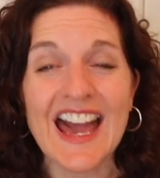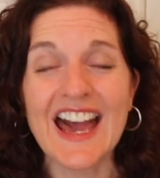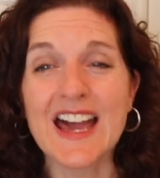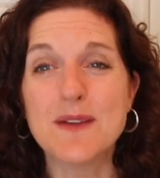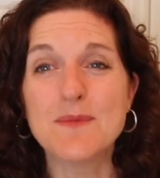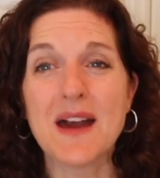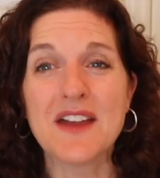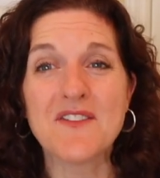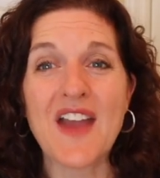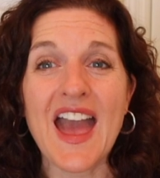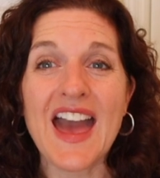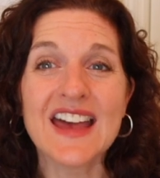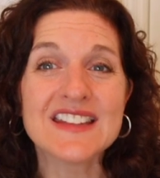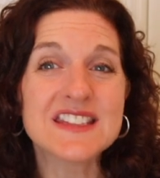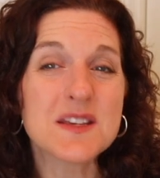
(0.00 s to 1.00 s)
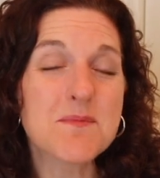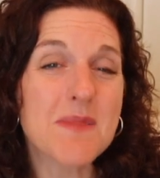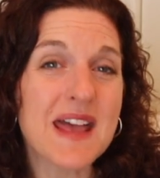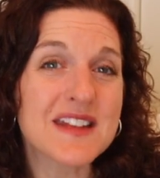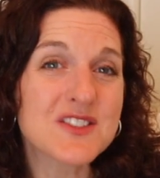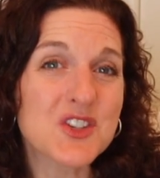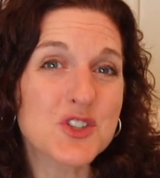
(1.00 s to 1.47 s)
I've had some
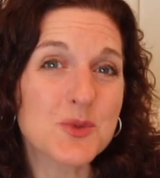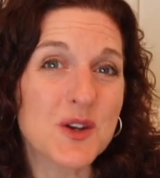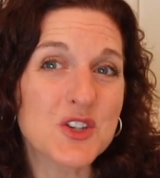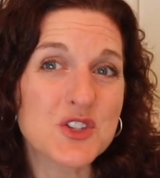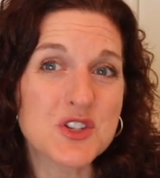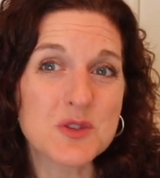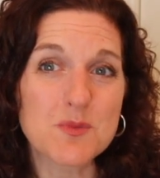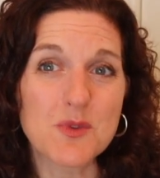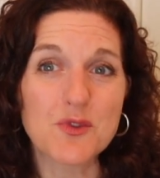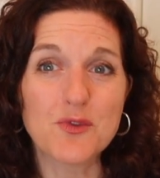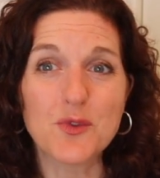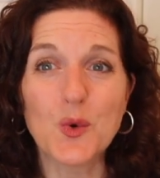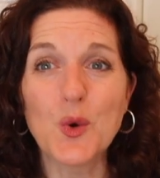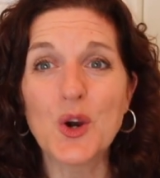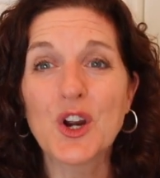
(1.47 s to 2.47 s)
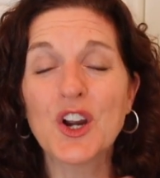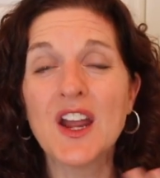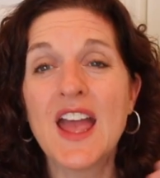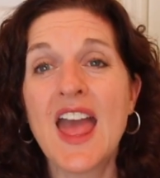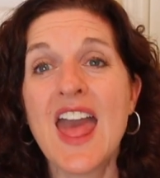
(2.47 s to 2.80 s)
bad situations before.